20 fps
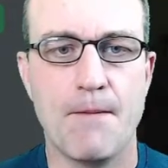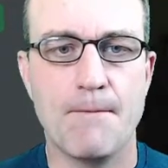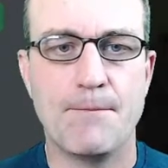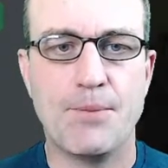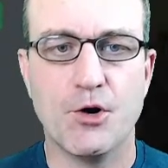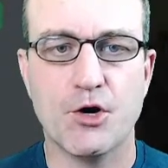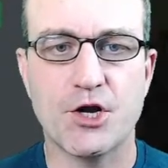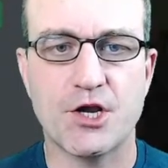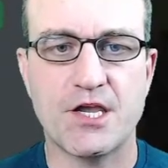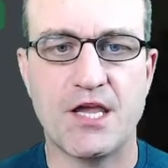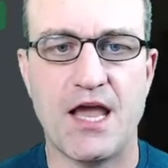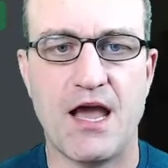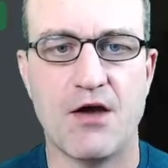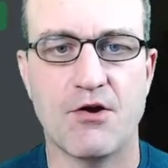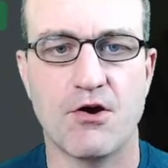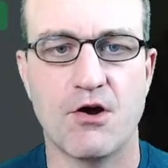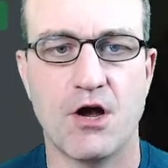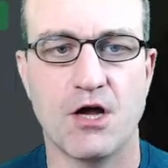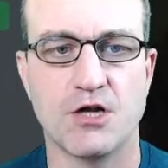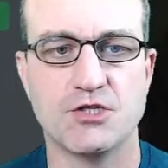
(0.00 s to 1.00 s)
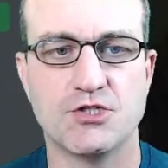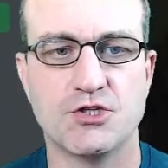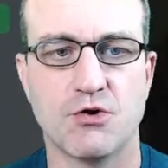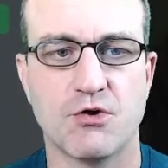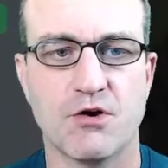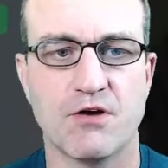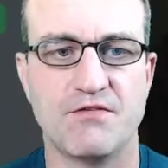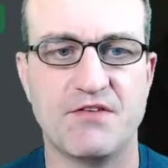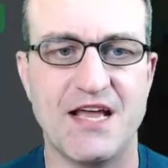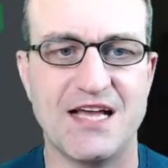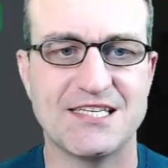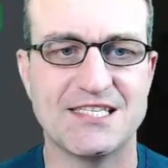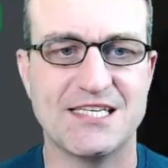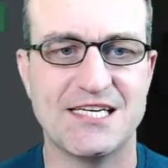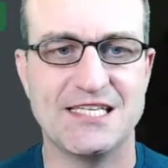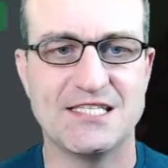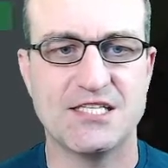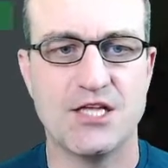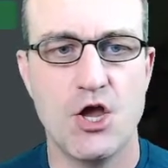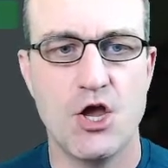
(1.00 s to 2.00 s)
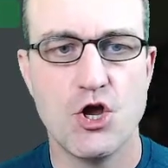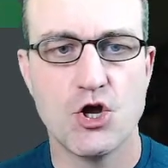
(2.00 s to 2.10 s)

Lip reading: put a counter on Door of Destinies.